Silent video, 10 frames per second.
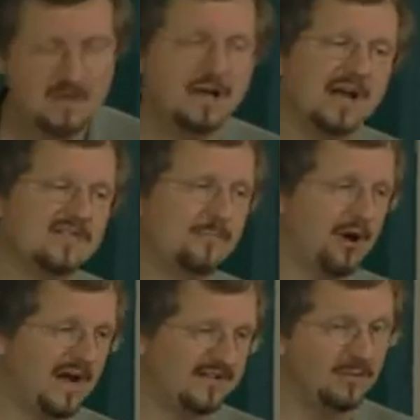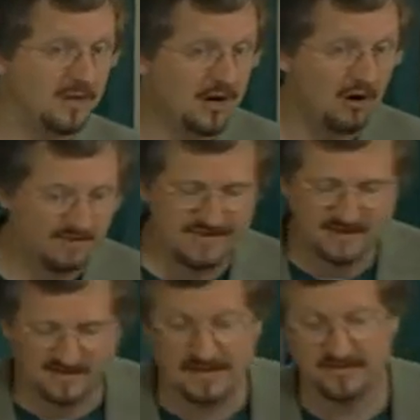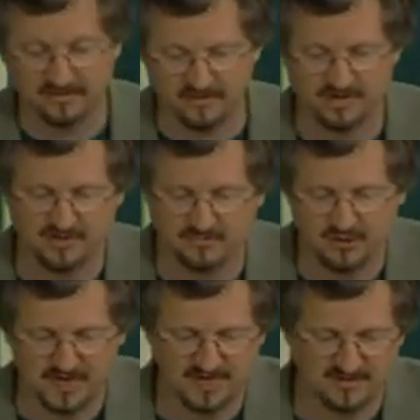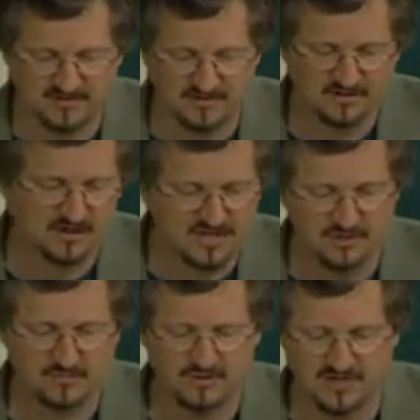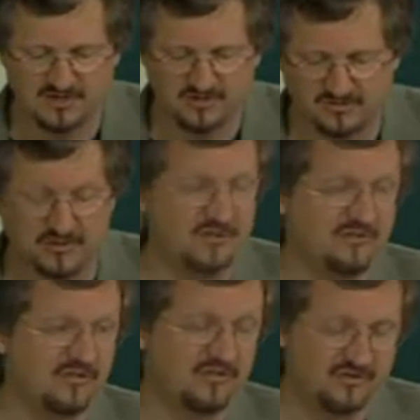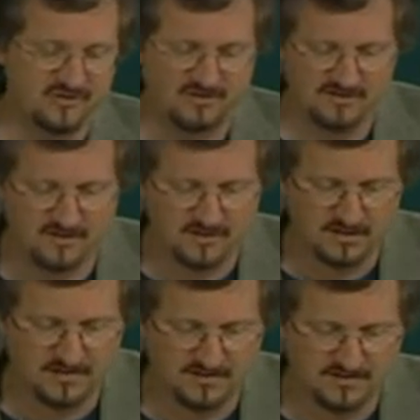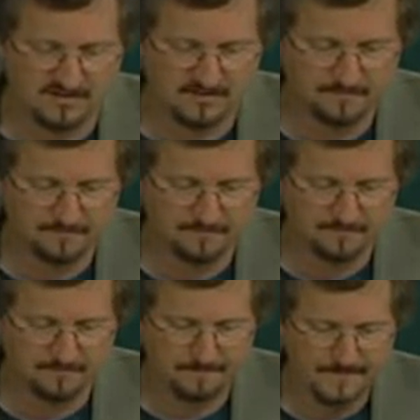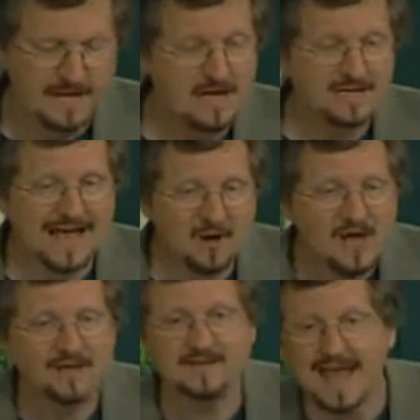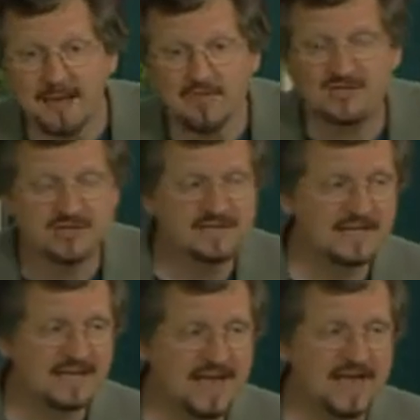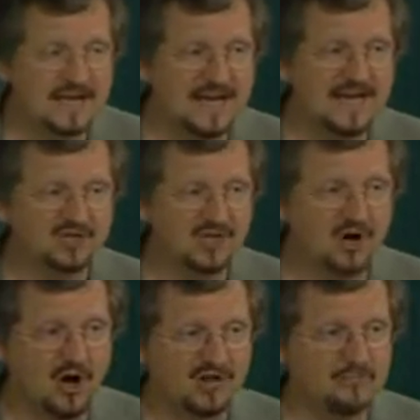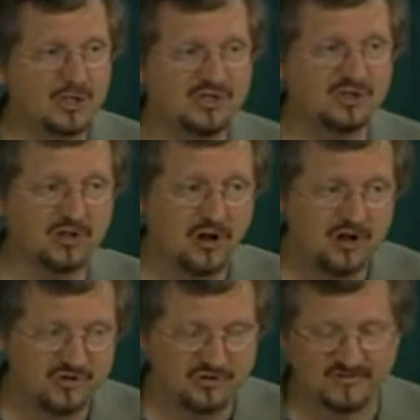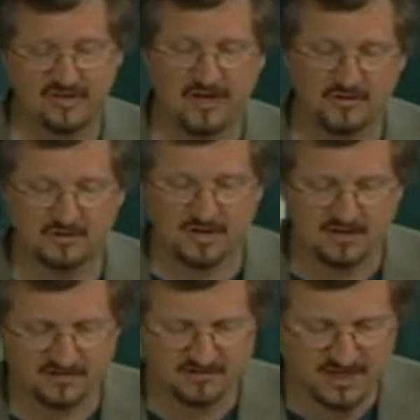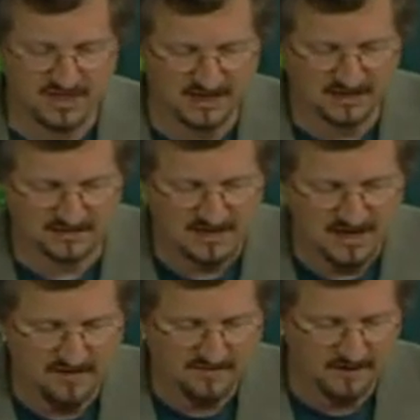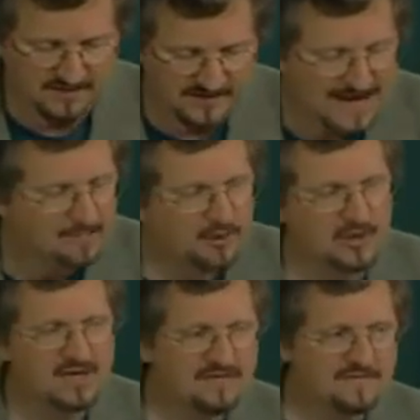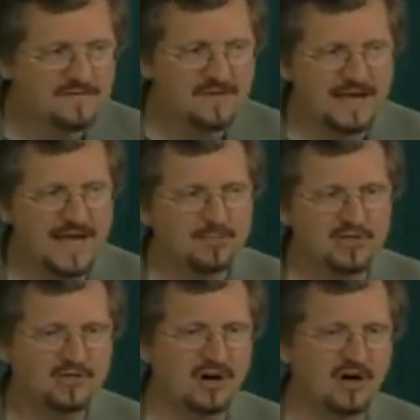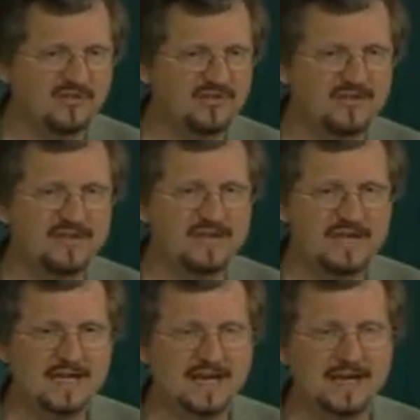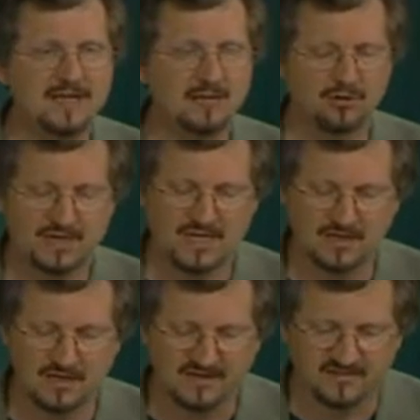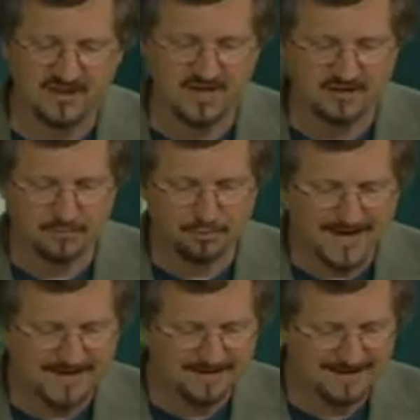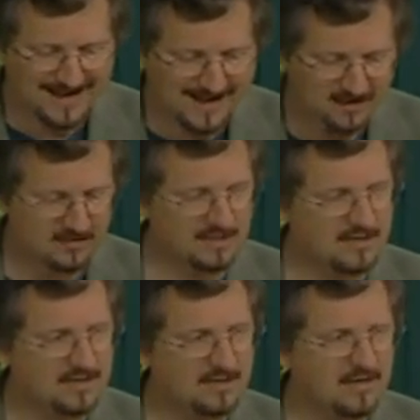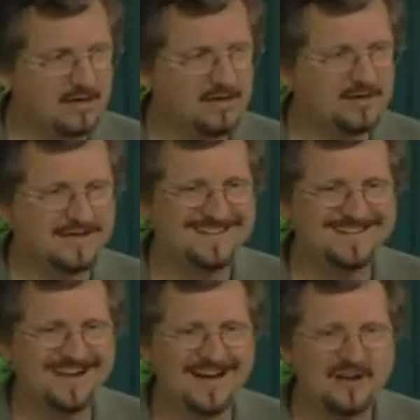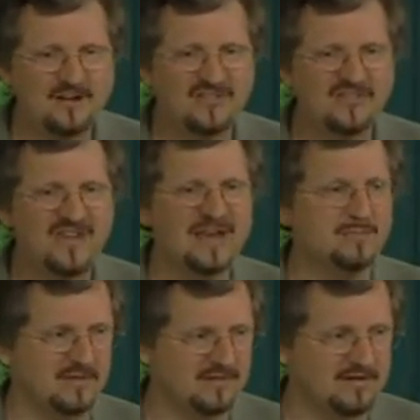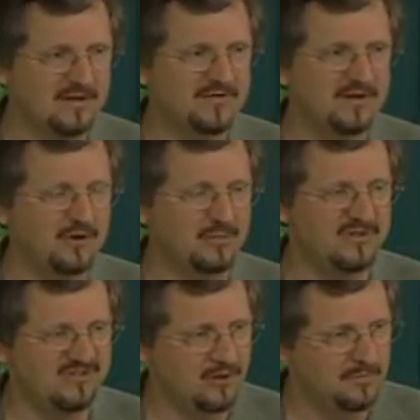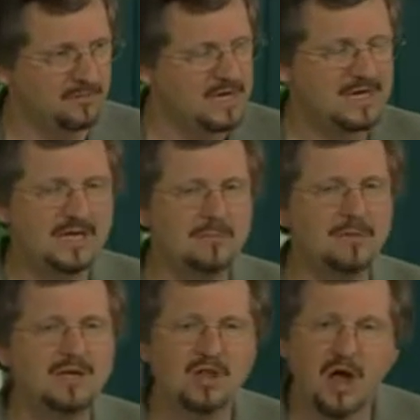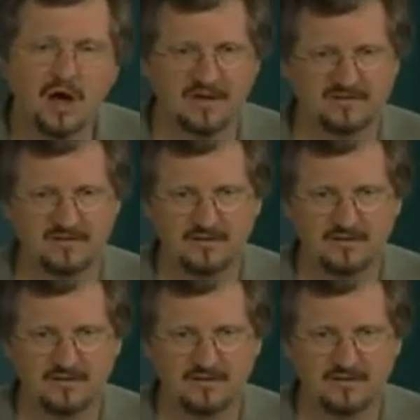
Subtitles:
Not surprising, we call these insertion mutations and deletion mutations, or just insertions and deletions. Now, damage to DNA can actually cause much larger scale kinds of changes. For example, if the damage causes the DNA double helix to break entirely, then entire segments of a chromosome can be lost.